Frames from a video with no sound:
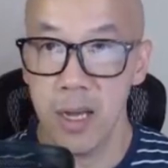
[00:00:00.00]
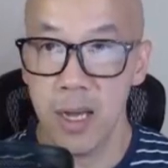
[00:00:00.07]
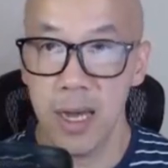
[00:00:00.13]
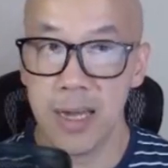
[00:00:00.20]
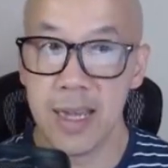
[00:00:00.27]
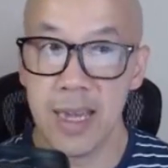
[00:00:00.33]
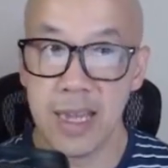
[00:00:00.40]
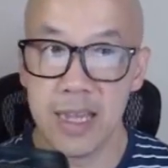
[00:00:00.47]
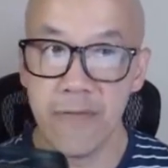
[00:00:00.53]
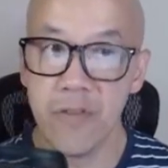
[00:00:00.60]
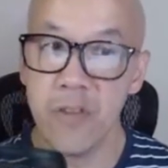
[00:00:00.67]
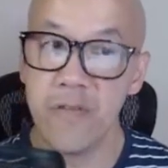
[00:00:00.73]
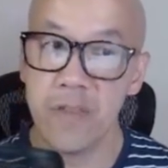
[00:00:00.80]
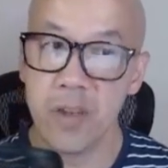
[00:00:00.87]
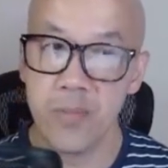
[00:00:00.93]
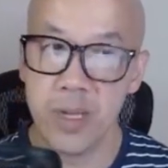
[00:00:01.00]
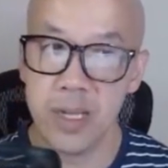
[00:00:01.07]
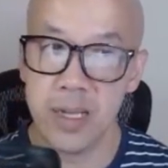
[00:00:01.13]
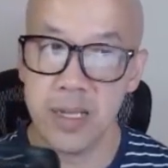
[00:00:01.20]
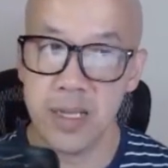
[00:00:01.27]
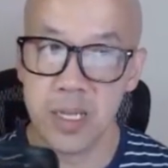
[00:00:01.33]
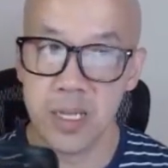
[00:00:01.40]
Again, if you've
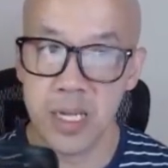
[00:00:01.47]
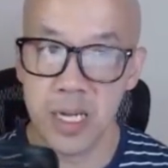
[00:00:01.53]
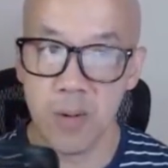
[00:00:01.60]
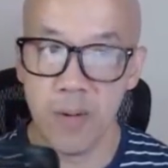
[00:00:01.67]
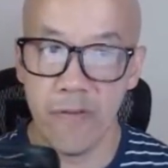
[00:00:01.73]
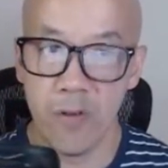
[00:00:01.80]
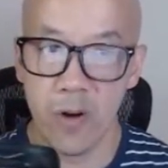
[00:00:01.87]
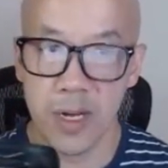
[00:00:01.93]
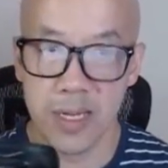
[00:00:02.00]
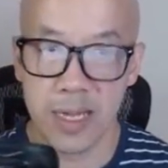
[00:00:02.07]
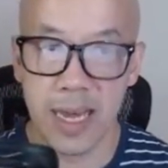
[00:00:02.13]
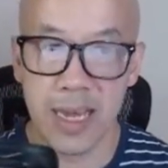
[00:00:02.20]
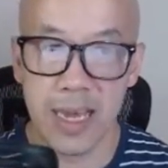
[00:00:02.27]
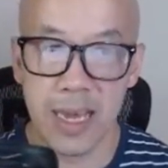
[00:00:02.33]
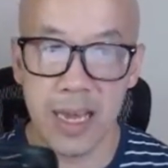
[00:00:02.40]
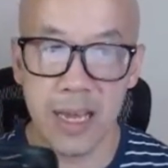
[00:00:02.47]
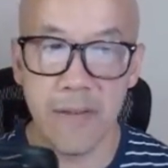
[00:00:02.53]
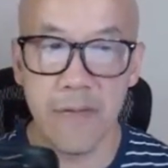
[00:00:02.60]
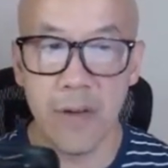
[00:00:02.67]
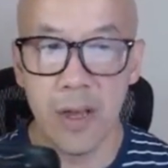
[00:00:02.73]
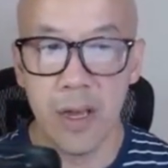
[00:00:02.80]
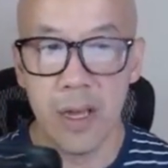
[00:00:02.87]
competed in this niche before, as I
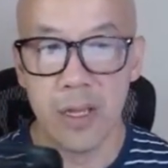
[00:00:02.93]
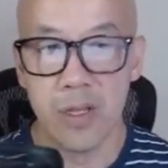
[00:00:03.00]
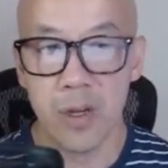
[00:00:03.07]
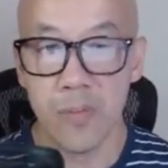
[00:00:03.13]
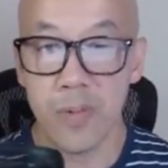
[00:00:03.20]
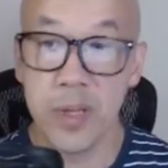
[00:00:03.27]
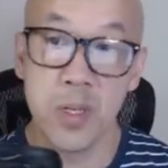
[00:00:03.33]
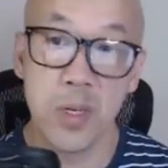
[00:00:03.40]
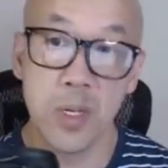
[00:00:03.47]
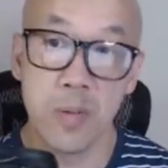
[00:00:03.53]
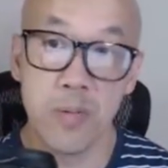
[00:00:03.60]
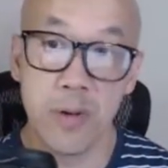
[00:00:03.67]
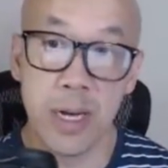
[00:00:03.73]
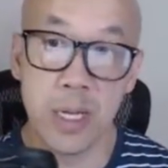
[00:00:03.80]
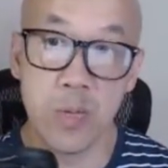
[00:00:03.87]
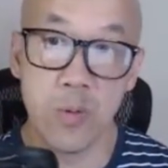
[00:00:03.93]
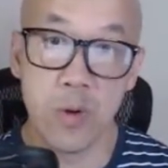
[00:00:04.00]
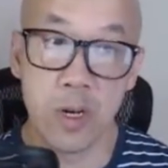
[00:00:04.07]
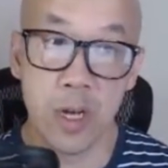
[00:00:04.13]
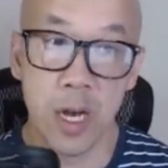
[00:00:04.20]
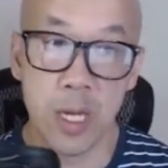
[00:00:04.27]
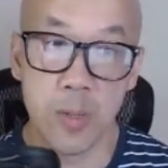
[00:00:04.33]
have, don't be too surprised where
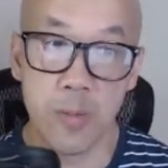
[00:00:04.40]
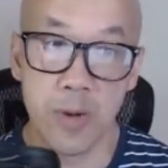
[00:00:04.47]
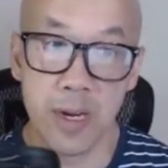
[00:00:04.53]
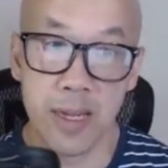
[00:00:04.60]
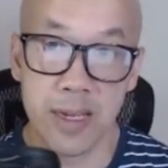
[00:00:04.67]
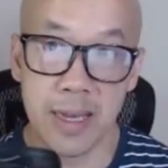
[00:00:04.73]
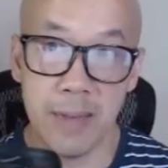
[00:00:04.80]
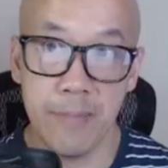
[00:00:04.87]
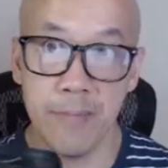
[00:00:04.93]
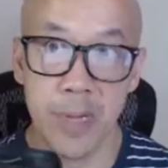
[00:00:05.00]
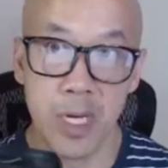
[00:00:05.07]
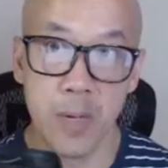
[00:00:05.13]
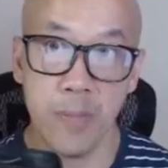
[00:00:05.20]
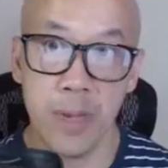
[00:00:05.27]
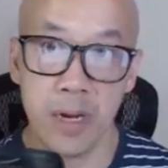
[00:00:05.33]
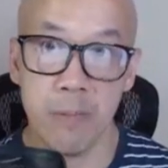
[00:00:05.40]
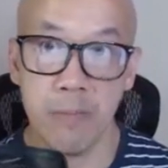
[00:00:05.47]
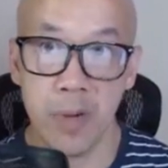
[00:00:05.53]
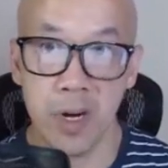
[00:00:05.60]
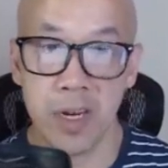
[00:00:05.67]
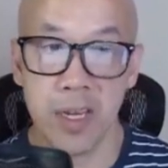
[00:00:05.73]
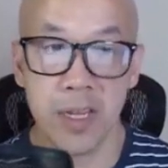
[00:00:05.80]
cost per click in much bigger
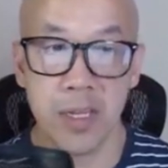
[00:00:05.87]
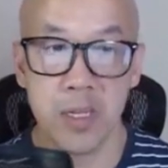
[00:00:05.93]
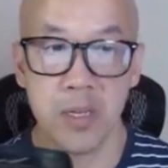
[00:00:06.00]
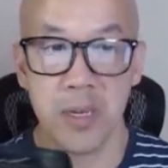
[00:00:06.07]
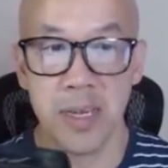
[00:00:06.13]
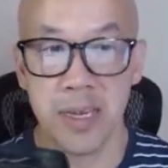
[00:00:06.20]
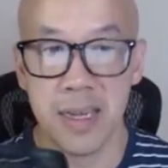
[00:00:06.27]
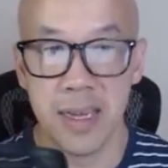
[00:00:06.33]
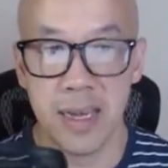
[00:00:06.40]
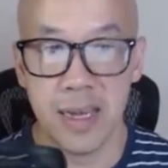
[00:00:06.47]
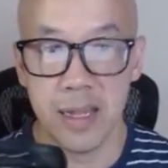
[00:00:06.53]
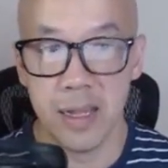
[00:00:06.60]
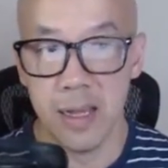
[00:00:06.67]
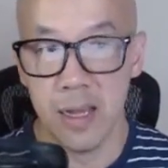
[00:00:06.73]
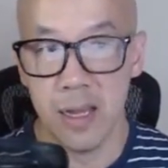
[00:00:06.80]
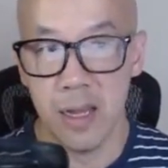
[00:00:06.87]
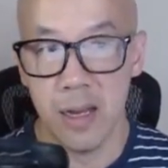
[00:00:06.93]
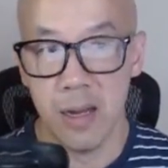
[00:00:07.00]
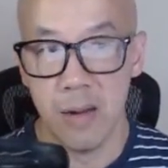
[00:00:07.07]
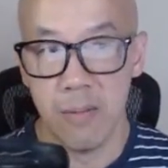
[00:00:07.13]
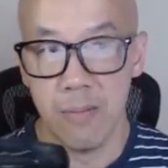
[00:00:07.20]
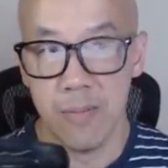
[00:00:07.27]
markets, you can get
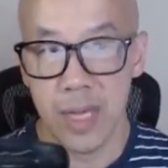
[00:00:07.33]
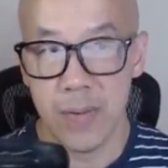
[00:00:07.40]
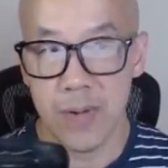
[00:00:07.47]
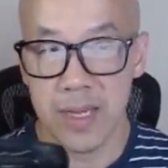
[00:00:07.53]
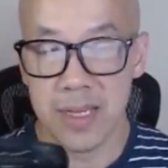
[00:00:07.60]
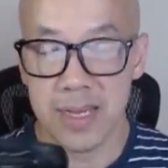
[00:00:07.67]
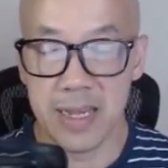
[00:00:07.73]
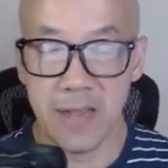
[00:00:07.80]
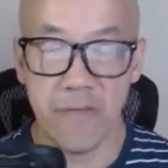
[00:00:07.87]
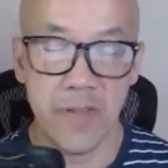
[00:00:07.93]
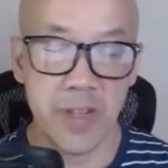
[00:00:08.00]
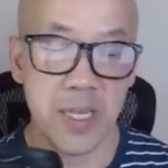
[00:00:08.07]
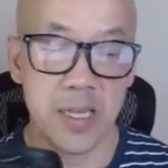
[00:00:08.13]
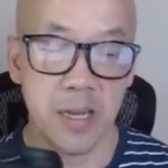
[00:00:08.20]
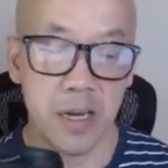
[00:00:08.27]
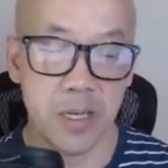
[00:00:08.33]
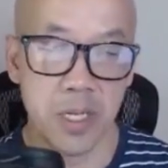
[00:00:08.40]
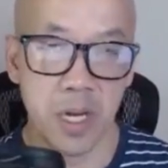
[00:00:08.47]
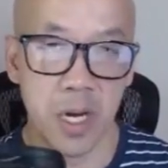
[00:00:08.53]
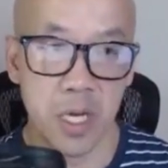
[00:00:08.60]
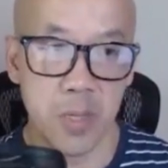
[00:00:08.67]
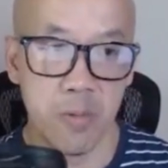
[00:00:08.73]
maybe $10 to $15
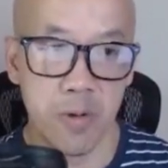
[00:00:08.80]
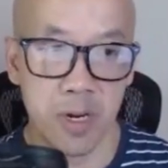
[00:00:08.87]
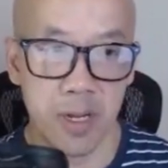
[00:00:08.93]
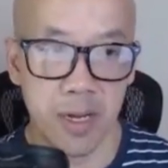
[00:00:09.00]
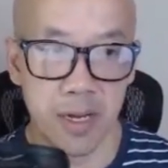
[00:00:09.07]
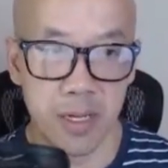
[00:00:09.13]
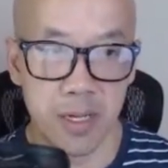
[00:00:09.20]
cost per click.